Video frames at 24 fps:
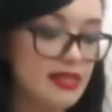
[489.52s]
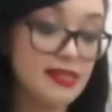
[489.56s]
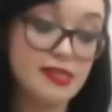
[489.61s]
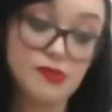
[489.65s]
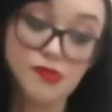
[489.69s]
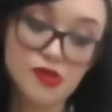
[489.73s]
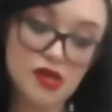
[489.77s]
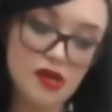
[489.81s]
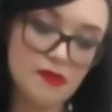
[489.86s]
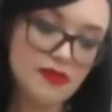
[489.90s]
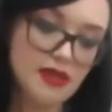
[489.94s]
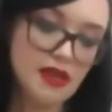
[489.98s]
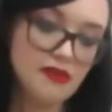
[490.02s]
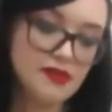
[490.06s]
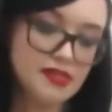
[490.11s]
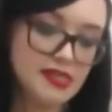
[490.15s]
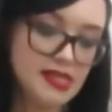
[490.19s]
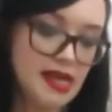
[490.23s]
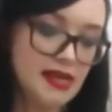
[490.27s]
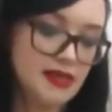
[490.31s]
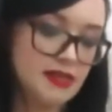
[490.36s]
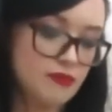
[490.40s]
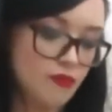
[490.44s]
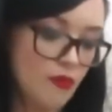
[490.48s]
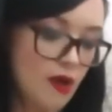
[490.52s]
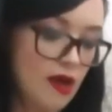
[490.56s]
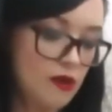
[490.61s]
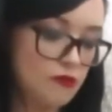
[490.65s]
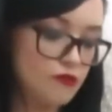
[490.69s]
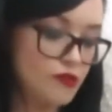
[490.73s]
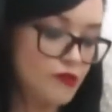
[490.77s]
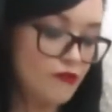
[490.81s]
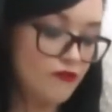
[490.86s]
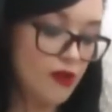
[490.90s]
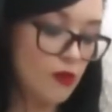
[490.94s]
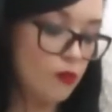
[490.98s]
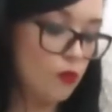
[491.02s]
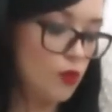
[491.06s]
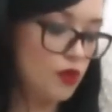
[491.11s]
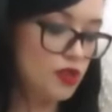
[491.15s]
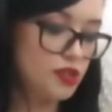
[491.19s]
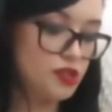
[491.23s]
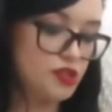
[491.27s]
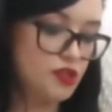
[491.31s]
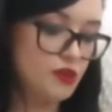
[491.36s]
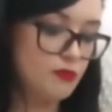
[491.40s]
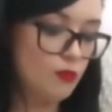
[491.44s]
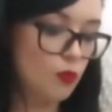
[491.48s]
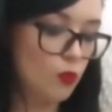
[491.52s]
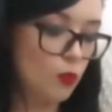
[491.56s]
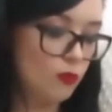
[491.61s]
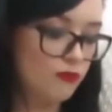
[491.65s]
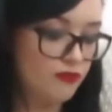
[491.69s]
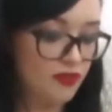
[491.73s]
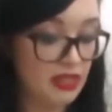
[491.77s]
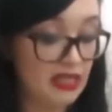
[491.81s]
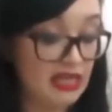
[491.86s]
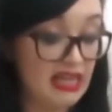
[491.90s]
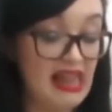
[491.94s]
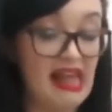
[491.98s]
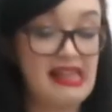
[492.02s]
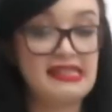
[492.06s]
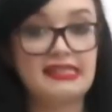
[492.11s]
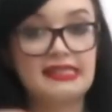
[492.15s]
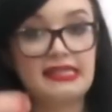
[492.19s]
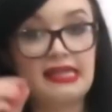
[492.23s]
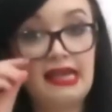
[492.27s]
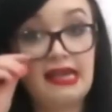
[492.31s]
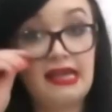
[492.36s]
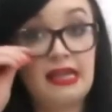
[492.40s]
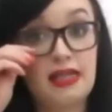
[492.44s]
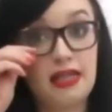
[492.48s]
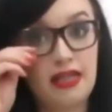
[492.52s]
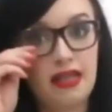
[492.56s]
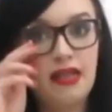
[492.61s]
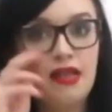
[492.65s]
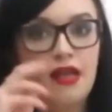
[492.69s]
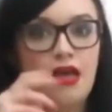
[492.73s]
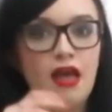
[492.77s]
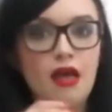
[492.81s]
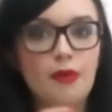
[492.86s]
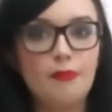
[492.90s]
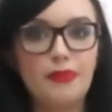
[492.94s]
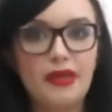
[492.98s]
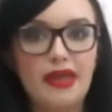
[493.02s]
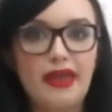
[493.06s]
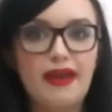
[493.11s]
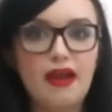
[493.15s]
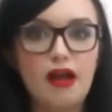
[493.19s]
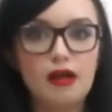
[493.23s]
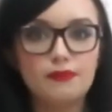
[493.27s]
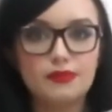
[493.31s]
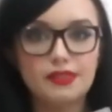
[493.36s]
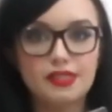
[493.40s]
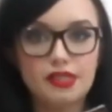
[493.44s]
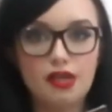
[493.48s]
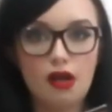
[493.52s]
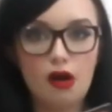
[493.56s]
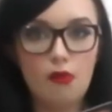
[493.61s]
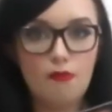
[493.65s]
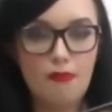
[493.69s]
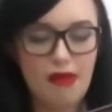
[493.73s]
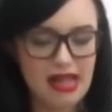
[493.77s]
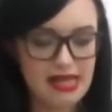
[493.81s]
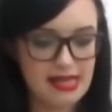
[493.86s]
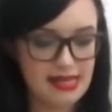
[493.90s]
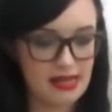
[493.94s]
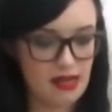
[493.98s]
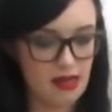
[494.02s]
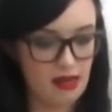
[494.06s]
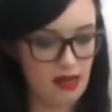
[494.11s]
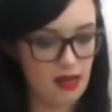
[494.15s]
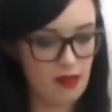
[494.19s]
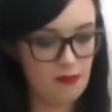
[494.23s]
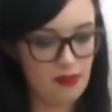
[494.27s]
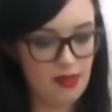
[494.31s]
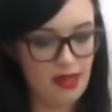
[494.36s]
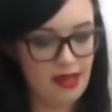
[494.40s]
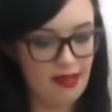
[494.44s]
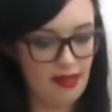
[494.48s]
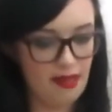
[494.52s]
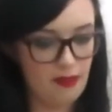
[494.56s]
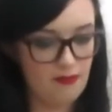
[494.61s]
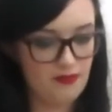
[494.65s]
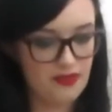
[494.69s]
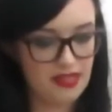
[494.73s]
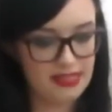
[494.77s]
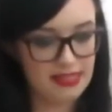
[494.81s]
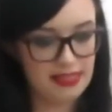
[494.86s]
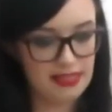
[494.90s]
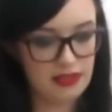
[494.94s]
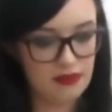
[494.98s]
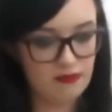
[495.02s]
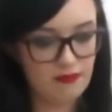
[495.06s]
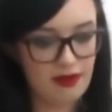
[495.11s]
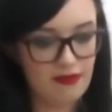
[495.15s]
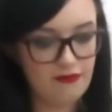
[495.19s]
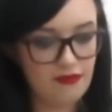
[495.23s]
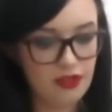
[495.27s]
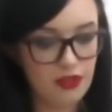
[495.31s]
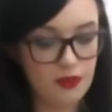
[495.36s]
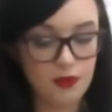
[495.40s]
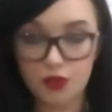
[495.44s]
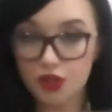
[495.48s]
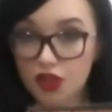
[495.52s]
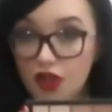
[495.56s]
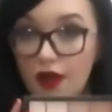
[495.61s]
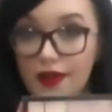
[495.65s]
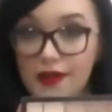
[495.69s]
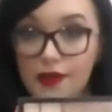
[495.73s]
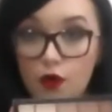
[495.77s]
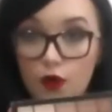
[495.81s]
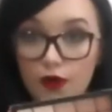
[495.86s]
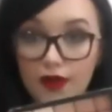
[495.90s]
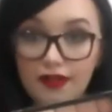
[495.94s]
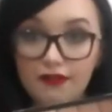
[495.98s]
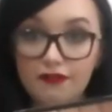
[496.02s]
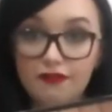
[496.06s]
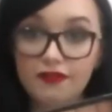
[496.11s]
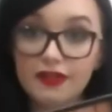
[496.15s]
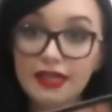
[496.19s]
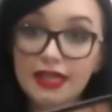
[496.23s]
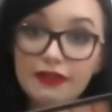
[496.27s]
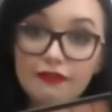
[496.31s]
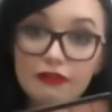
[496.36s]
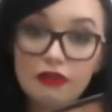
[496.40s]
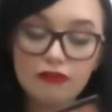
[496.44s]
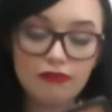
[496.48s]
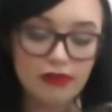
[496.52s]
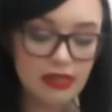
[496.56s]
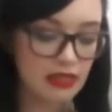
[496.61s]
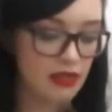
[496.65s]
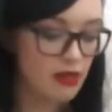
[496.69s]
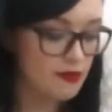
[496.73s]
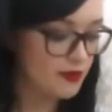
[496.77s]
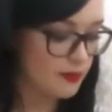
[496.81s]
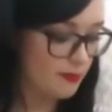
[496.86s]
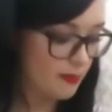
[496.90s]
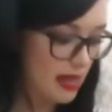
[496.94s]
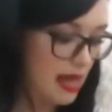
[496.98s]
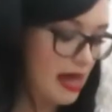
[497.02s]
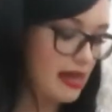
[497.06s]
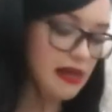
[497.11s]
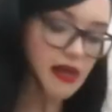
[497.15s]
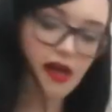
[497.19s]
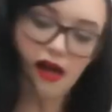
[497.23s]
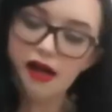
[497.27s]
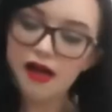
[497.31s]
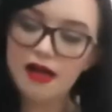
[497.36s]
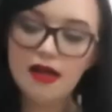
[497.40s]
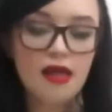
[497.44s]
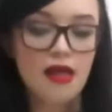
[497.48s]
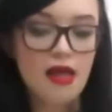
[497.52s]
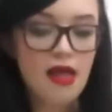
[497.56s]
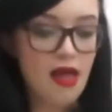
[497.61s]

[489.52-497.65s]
this one up the other day as well, so if I want to do more of a classic pin-up style makeup, this is the Revolution Iconic Fever Reloaded palette.